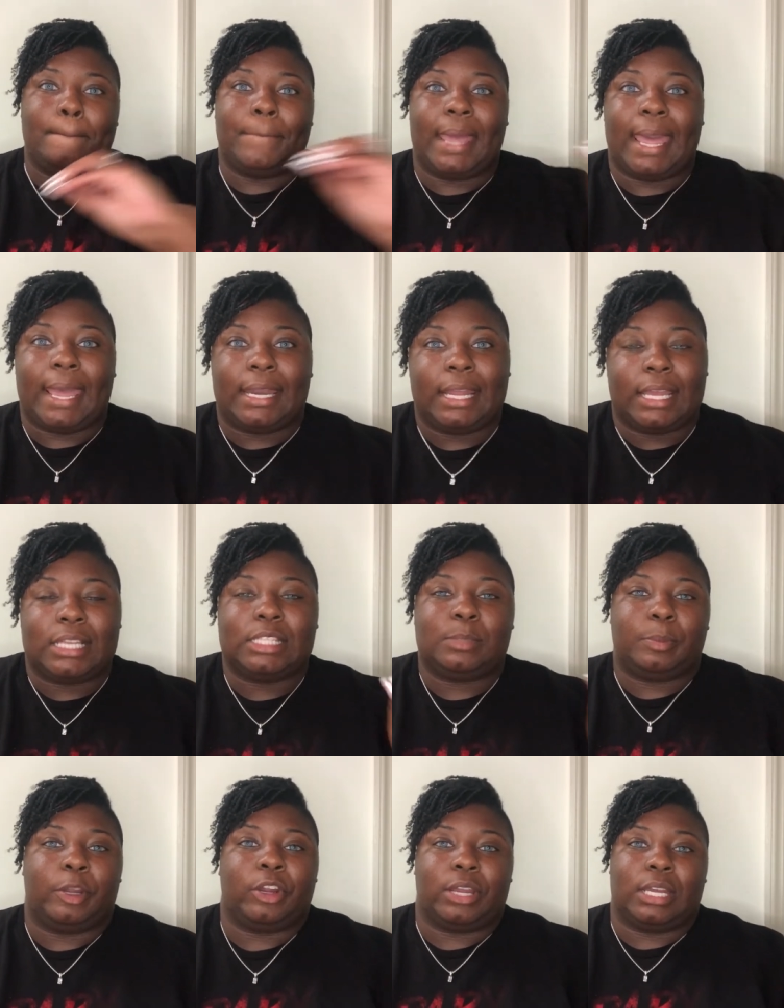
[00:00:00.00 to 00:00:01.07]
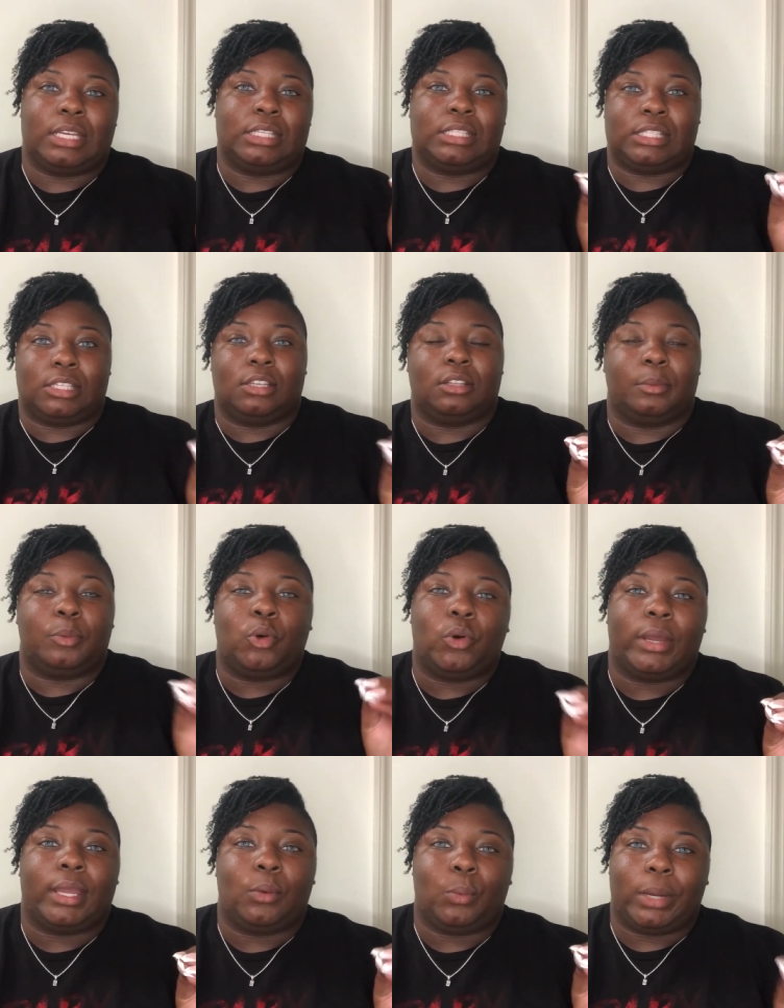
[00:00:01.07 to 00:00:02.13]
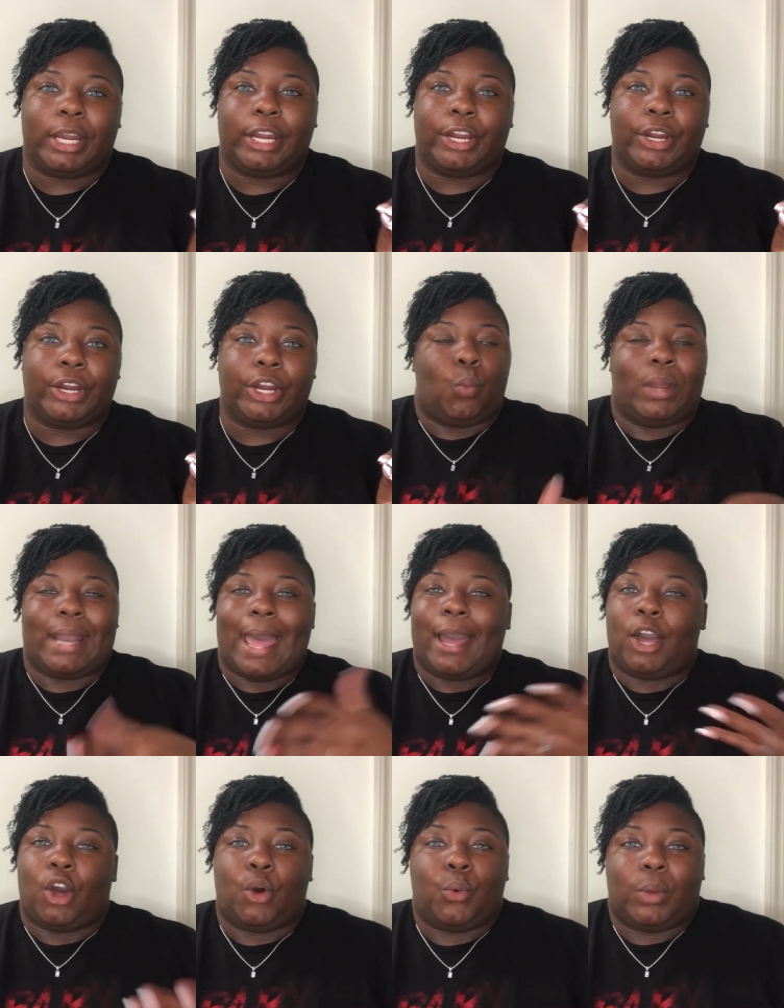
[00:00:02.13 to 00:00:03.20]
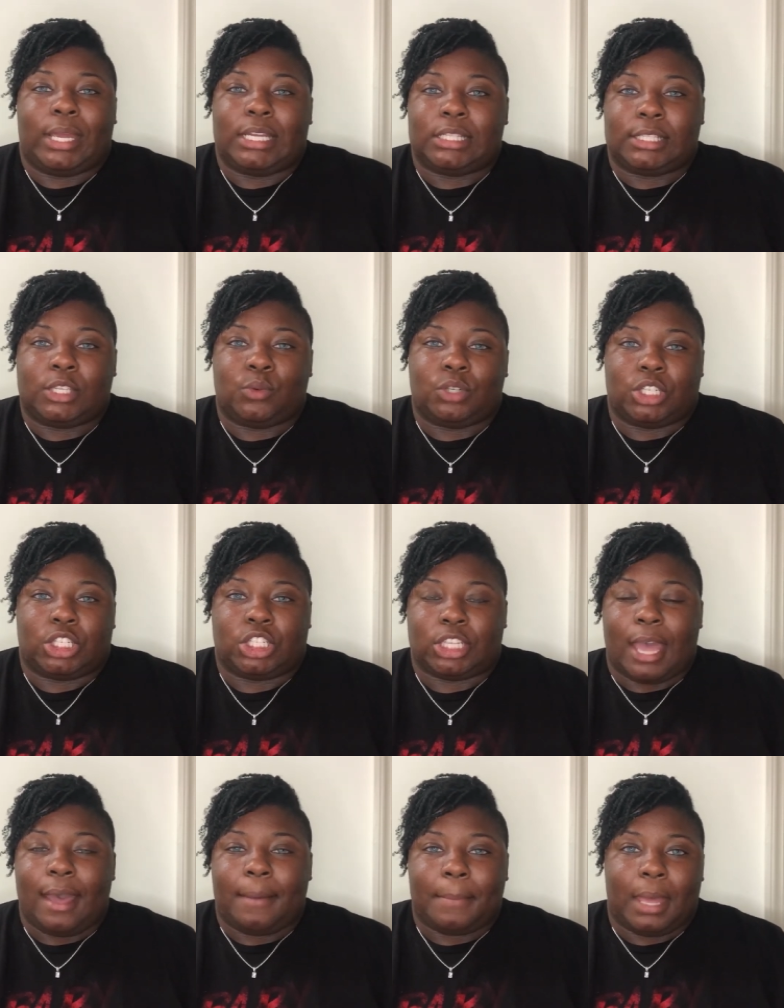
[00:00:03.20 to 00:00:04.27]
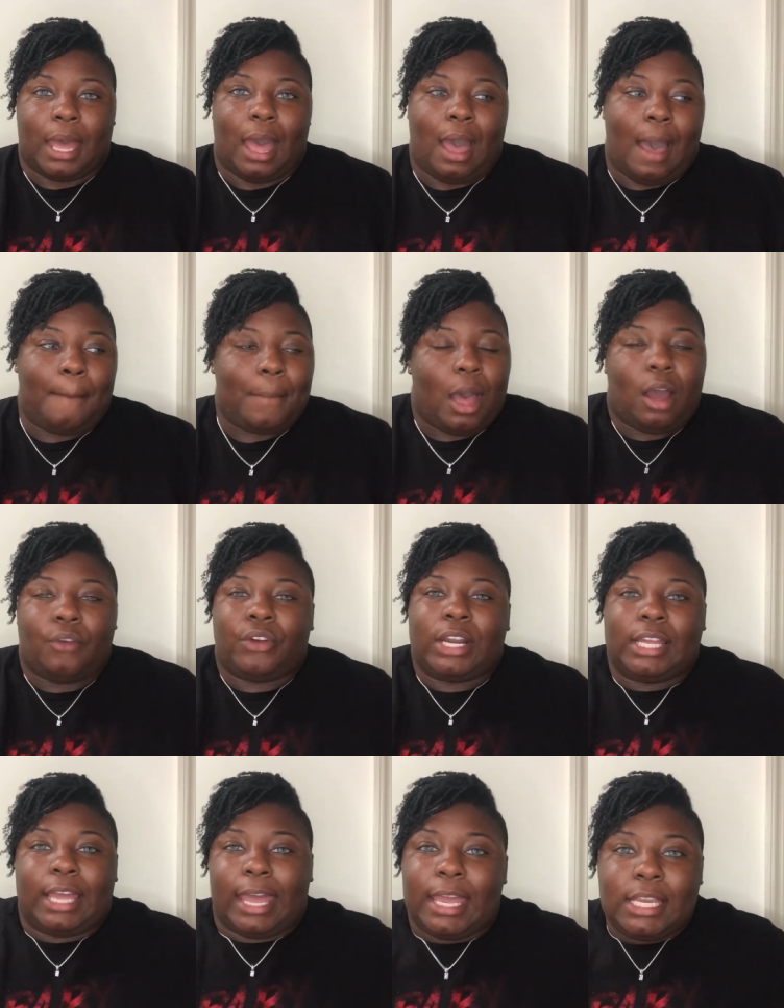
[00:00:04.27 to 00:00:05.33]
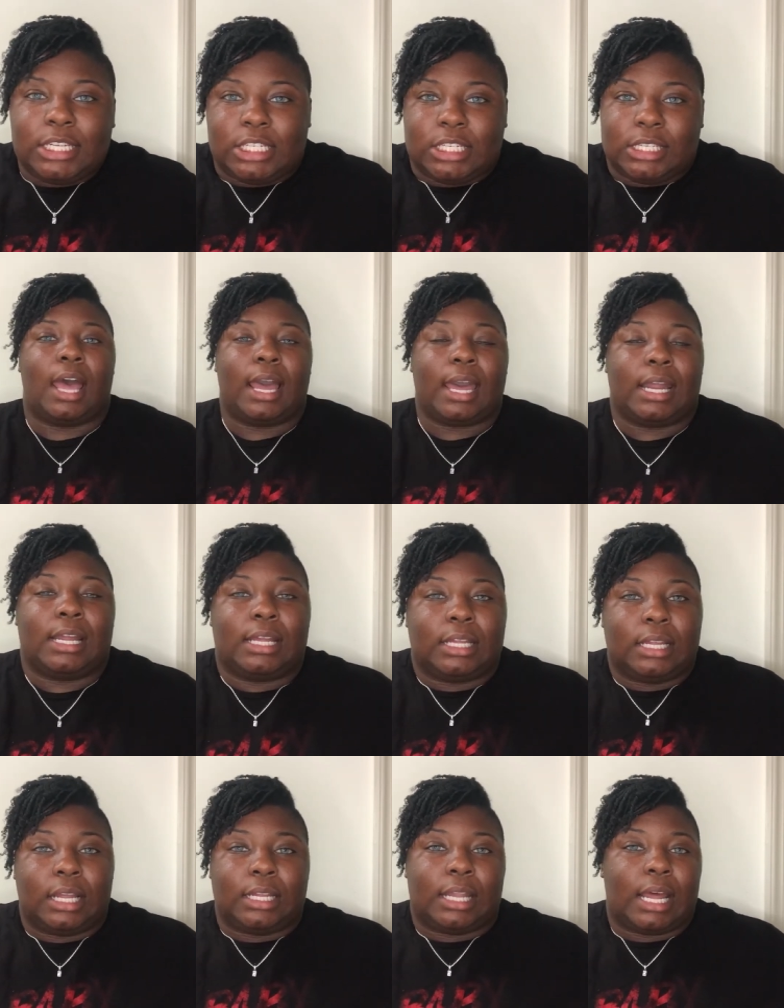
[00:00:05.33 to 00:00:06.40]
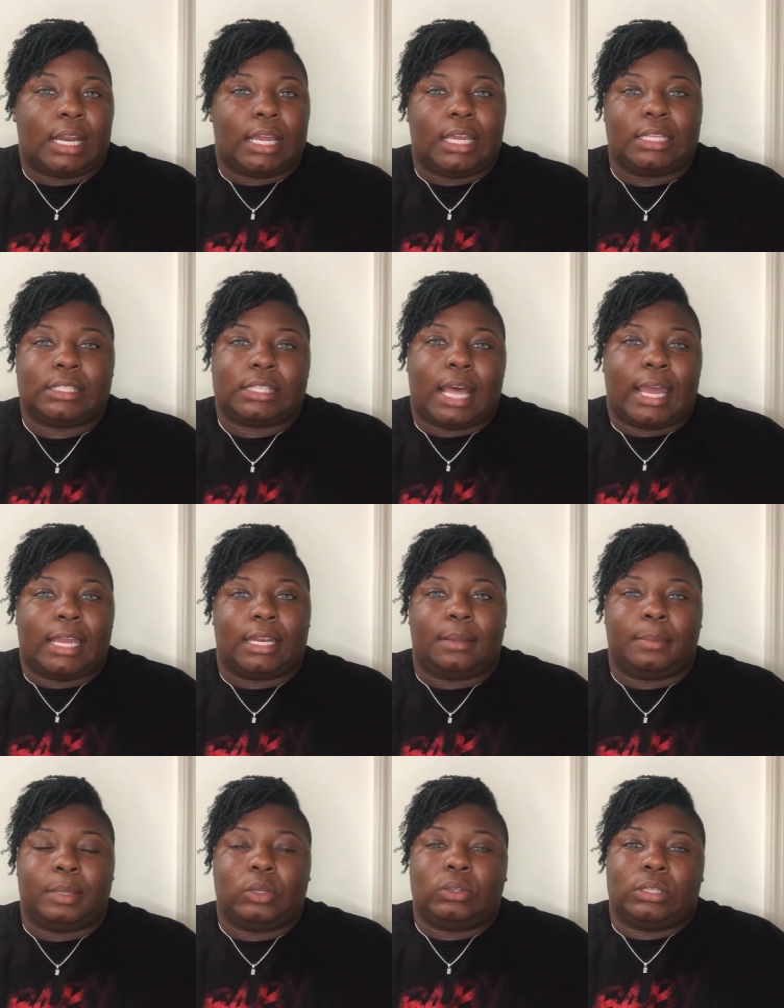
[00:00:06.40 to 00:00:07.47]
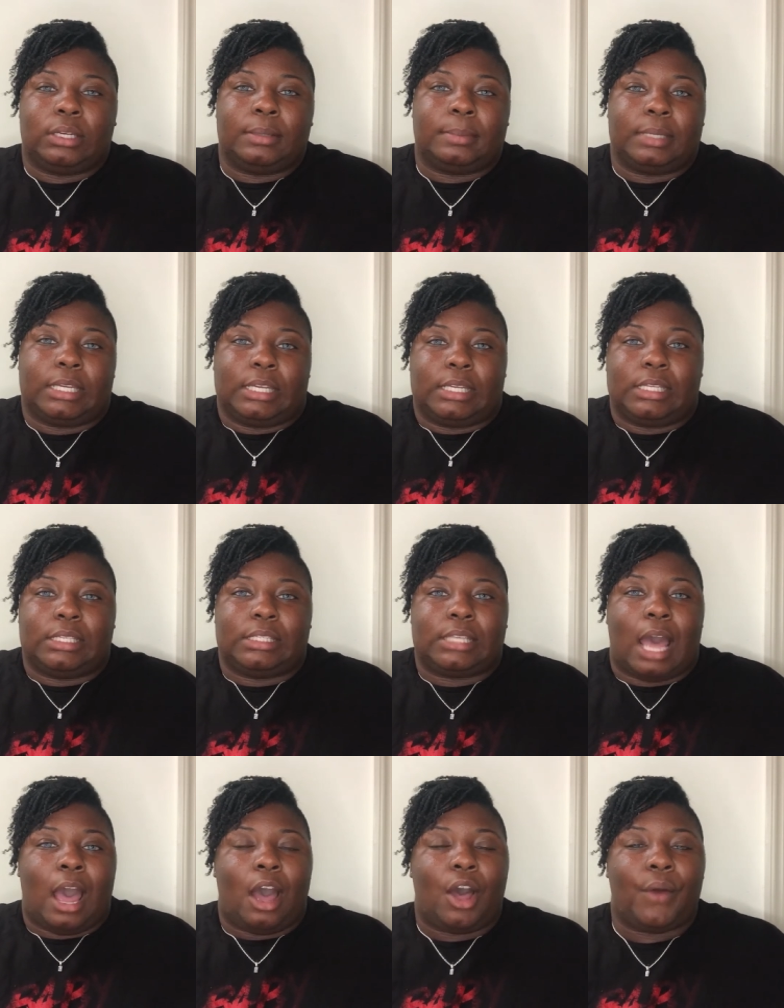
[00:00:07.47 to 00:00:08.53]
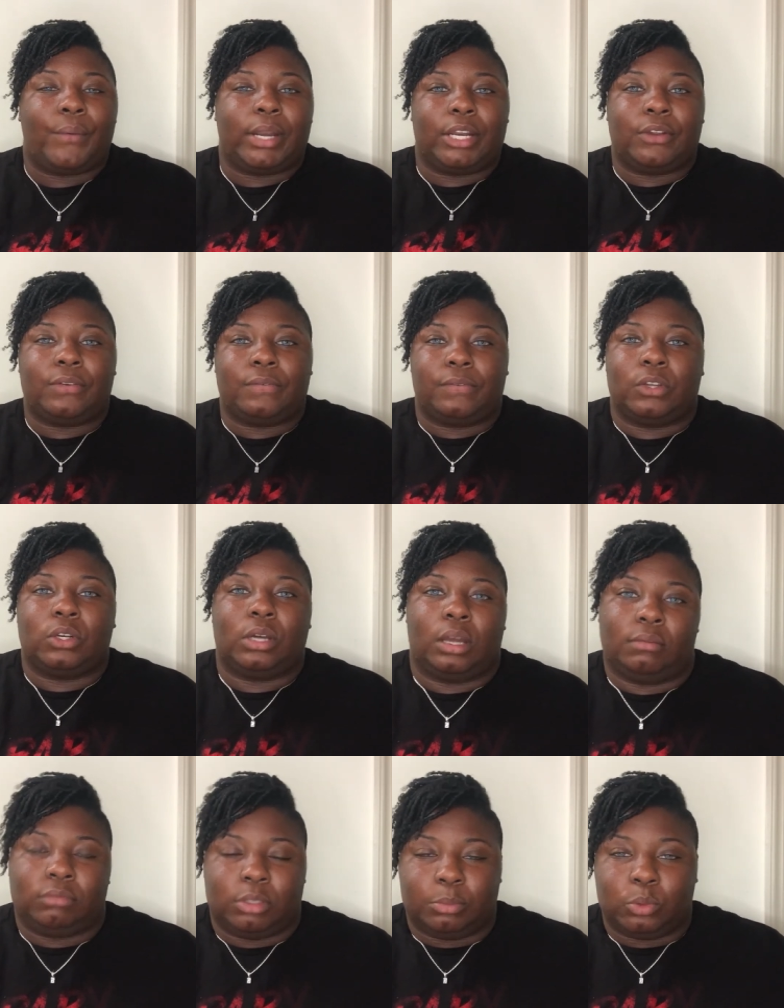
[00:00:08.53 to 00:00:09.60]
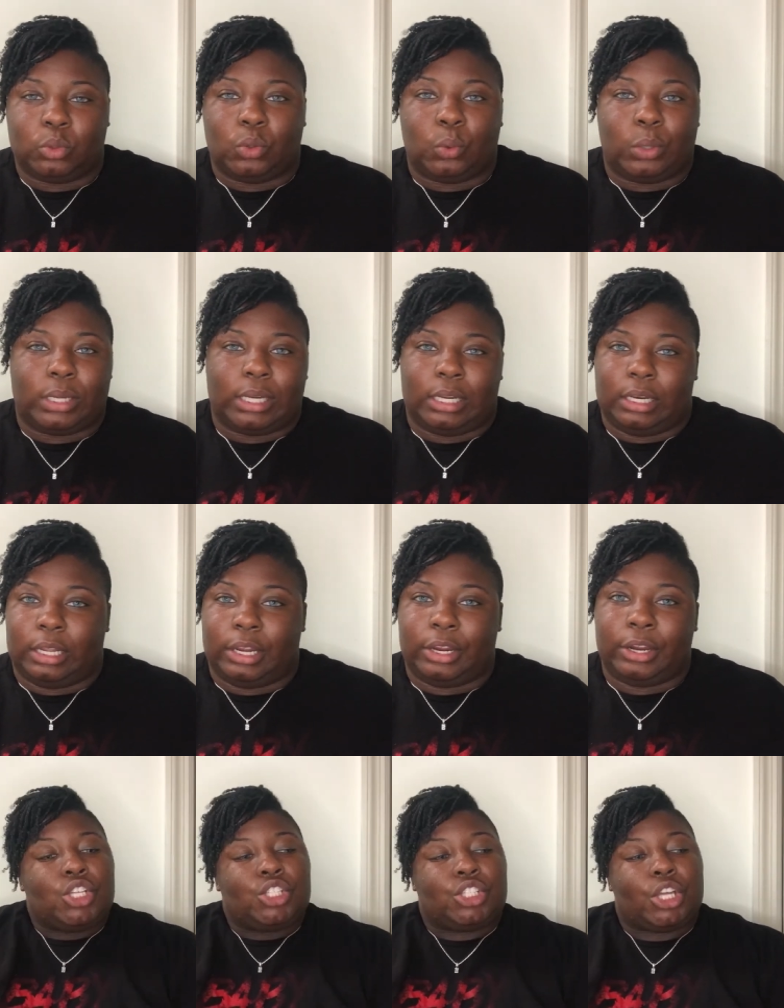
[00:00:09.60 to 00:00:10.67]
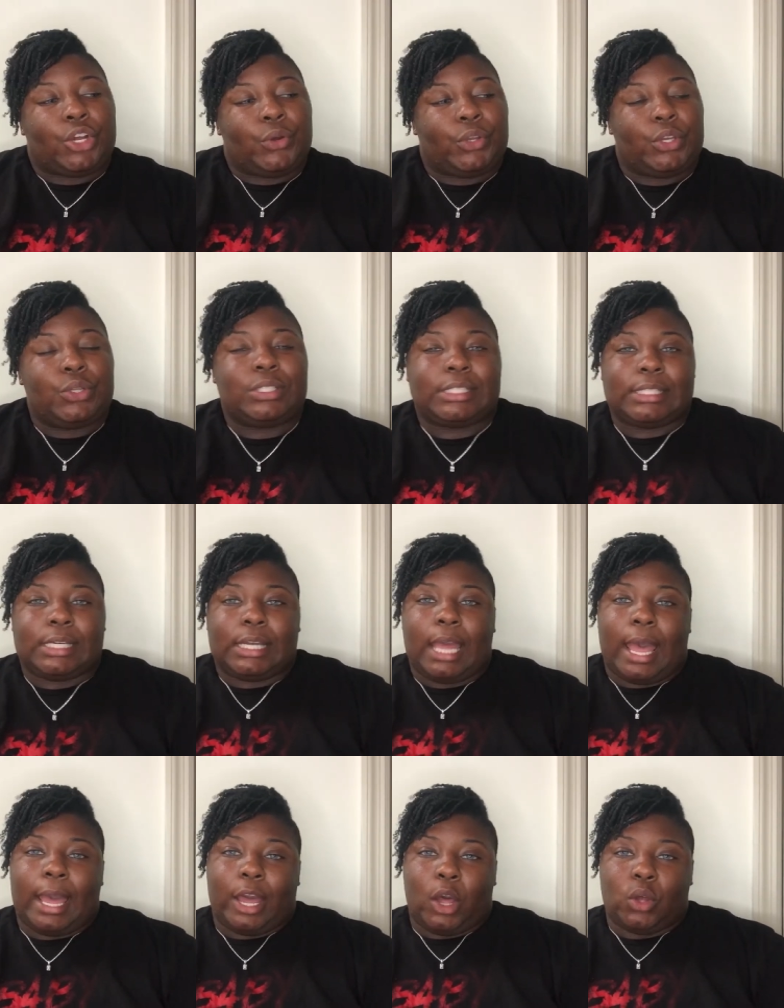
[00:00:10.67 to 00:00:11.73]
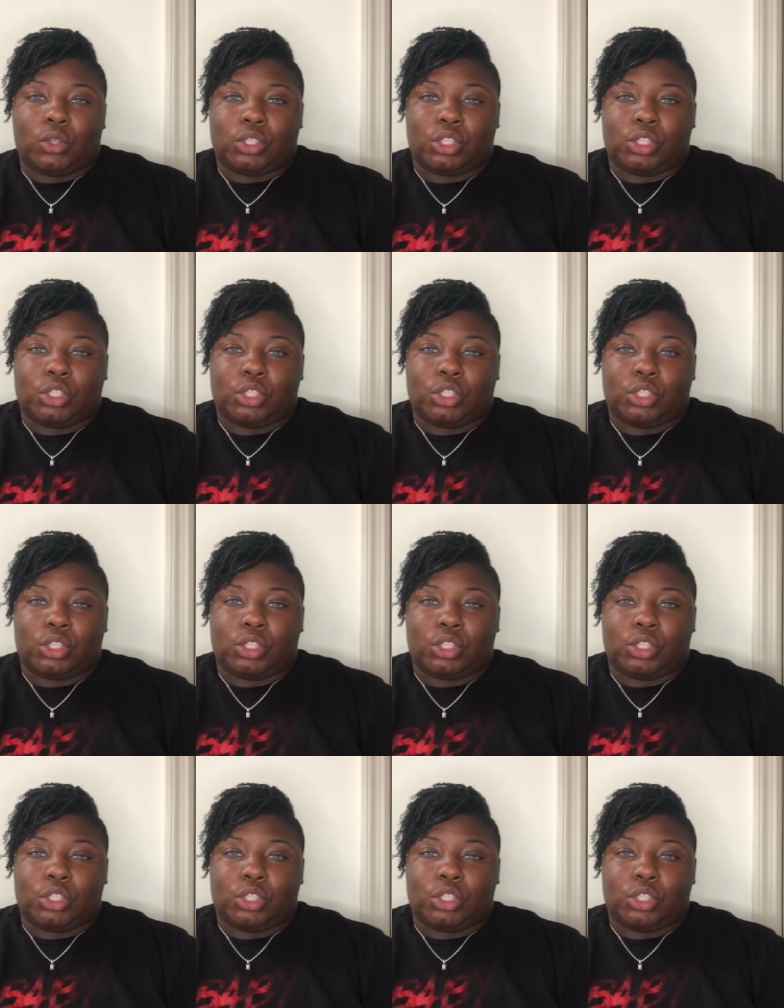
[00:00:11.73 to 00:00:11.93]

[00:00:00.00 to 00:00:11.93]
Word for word: bad experience to the point where when I go into a shop I'm already anxious. I got a, a lot of anxiety built up because I already don't feel comfortable going in there. So usually I go